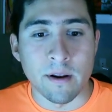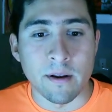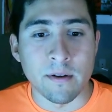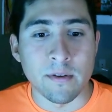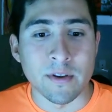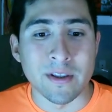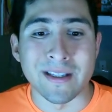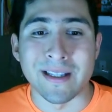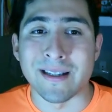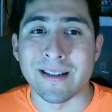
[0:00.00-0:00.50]

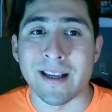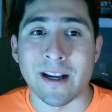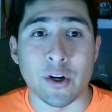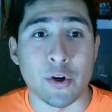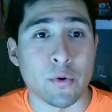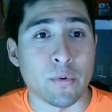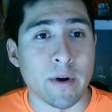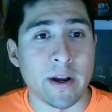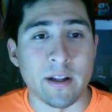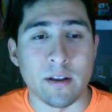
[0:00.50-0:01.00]
This is a
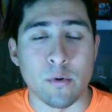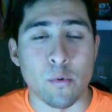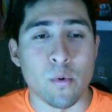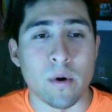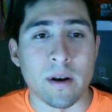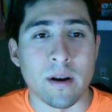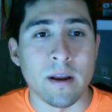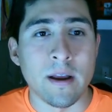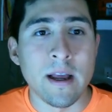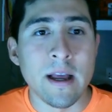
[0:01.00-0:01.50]
great
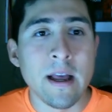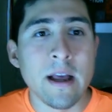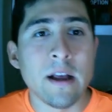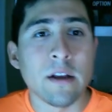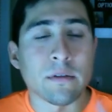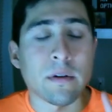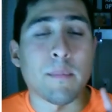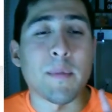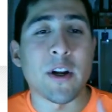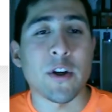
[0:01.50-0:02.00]
one.
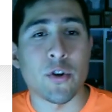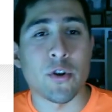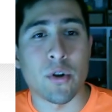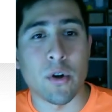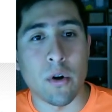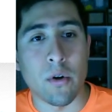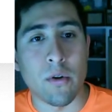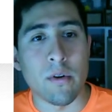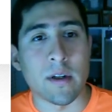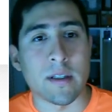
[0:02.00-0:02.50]
So I'm gonna show
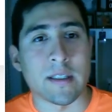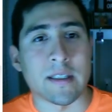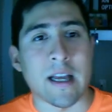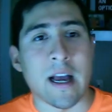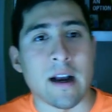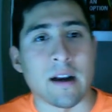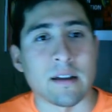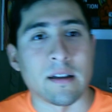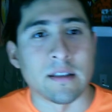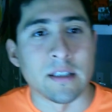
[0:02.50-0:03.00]
you
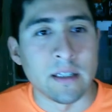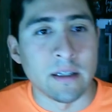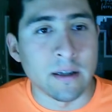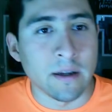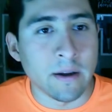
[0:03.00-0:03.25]
exactly